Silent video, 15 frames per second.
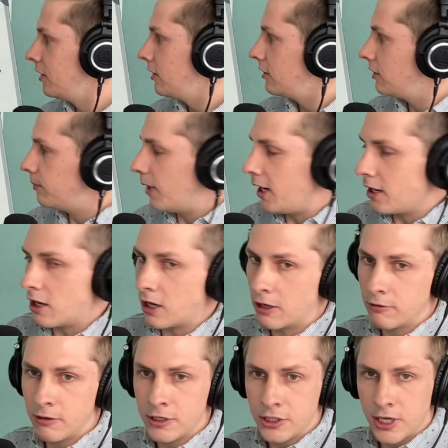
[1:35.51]
to buy
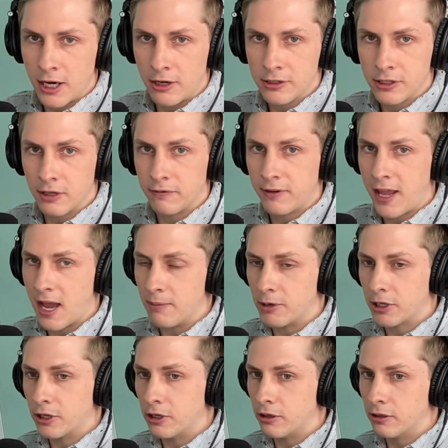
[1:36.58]
100 shares of
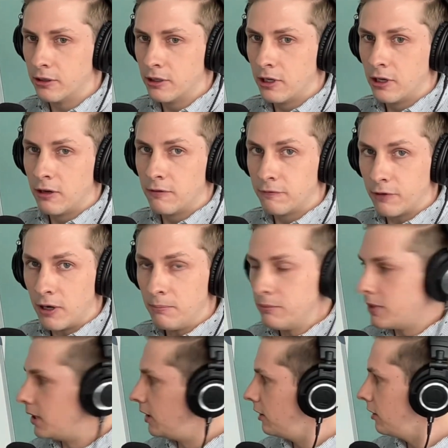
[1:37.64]
Cameco from
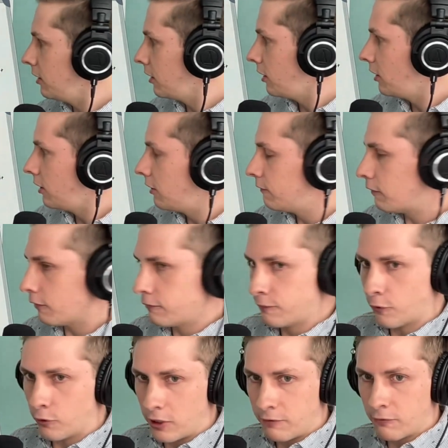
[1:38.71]
me for
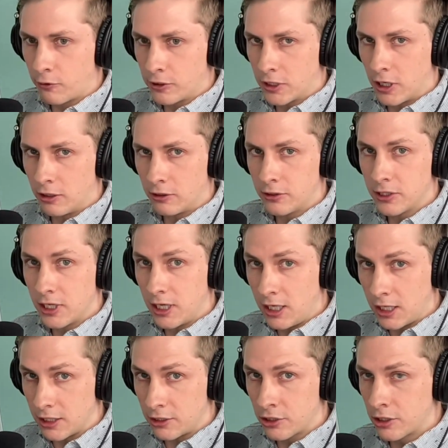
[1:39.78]
$44
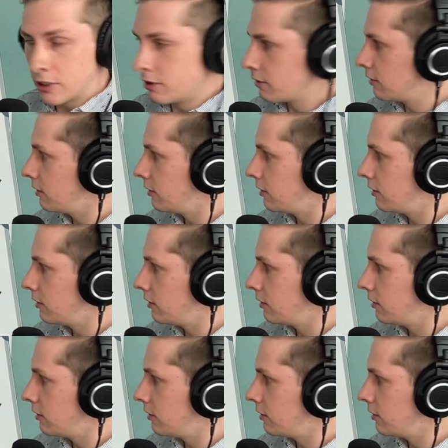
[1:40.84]
each